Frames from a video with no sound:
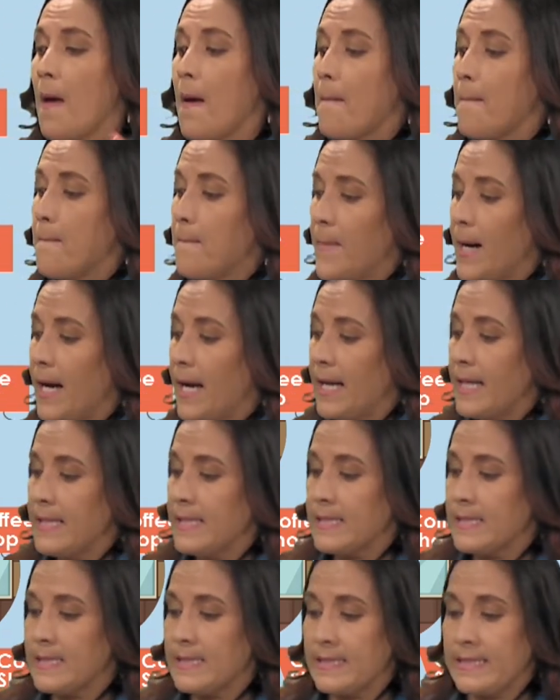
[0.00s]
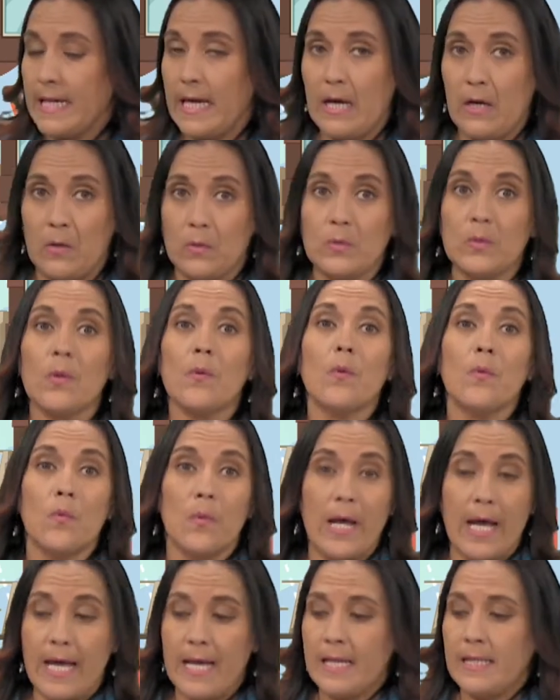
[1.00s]
my town,
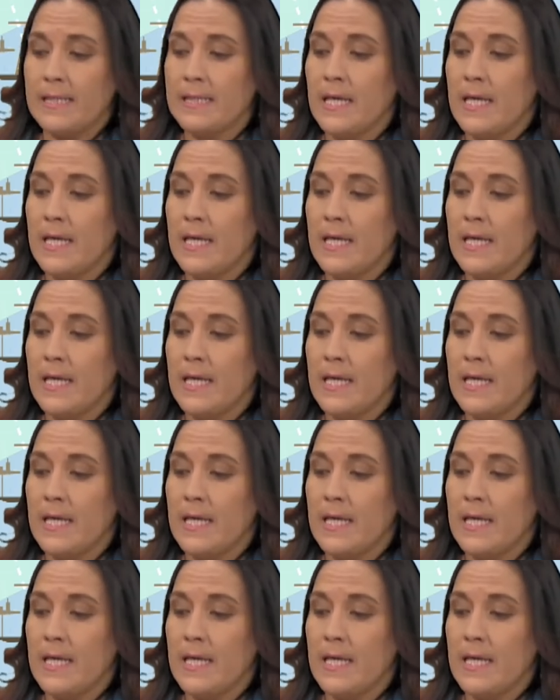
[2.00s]
right?